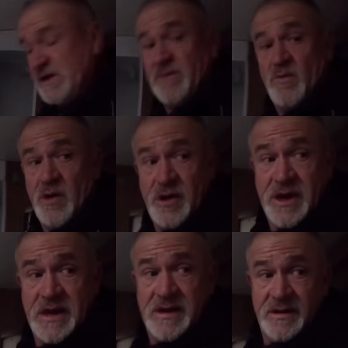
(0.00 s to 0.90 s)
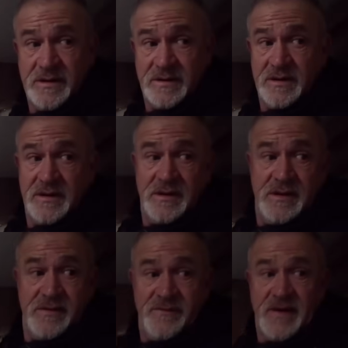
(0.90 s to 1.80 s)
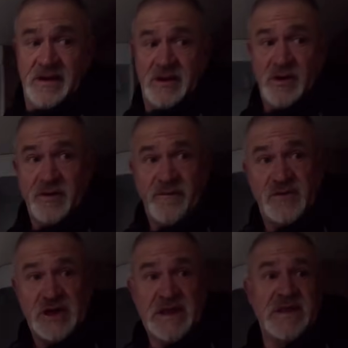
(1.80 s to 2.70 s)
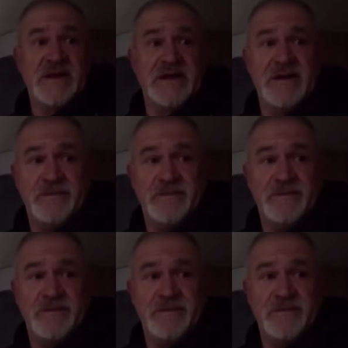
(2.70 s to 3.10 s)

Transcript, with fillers: didn't work. Thank God I've checked that.